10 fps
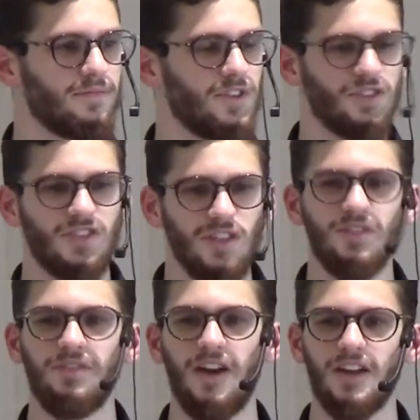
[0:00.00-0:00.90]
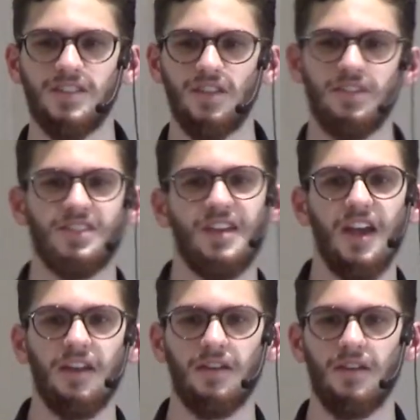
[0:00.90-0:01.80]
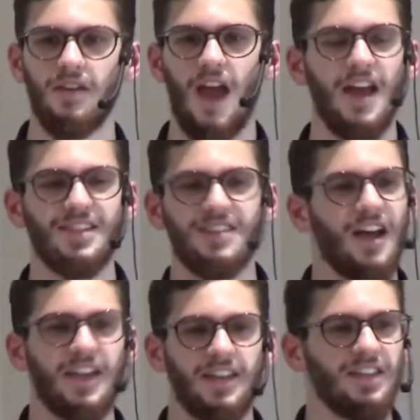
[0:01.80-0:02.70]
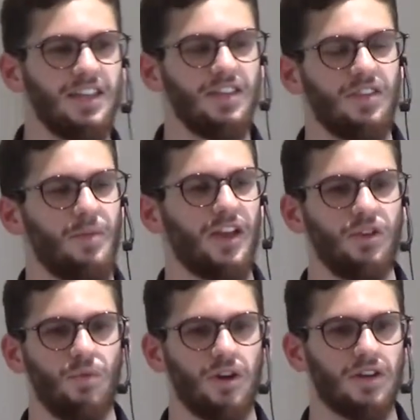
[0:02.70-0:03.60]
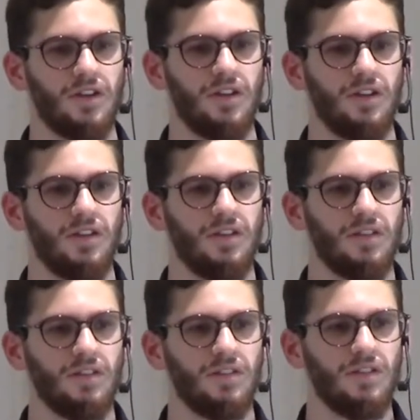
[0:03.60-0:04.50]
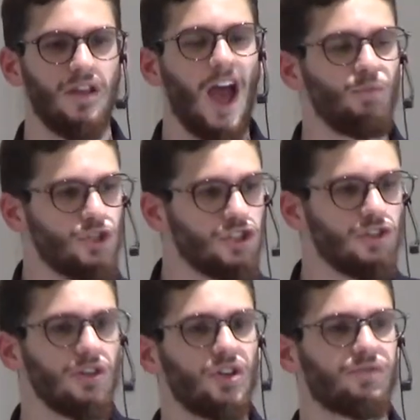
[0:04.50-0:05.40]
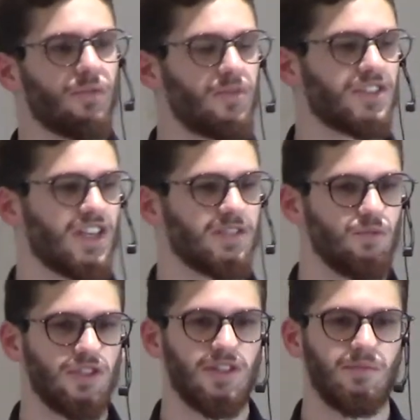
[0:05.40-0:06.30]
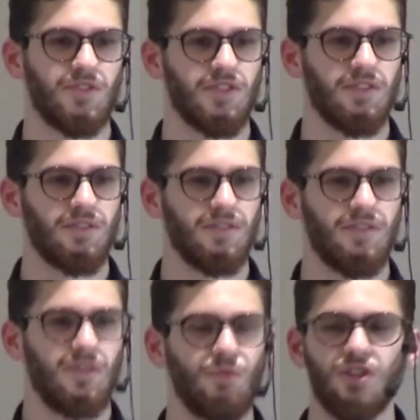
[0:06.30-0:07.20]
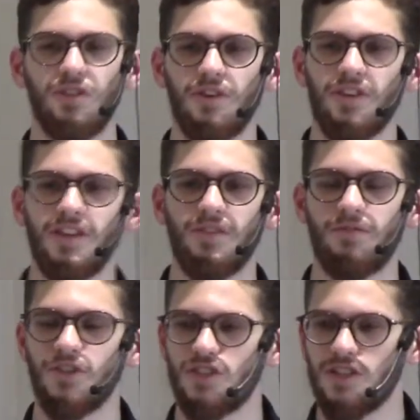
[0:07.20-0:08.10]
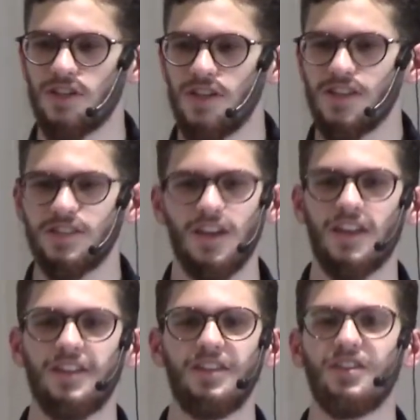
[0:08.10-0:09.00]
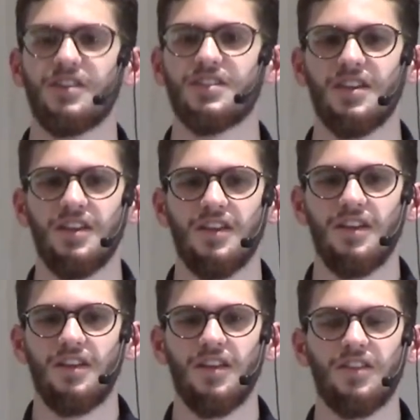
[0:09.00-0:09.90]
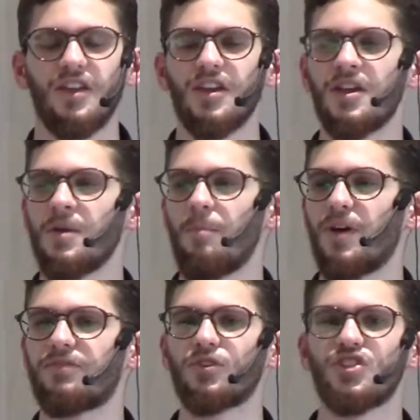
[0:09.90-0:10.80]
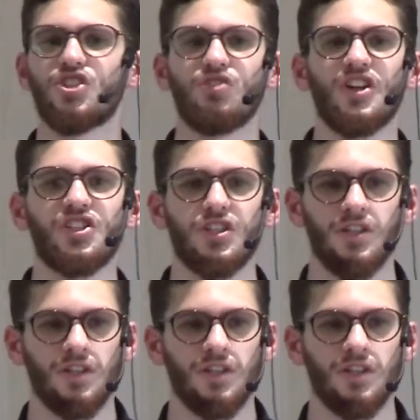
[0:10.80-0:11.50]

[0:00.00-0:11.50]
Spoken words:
They're still divided till this day, and it's not going to lead them anywhere. And we should learn from this as Muslims. We should learn that division is not going to lead us nothing but for destruction.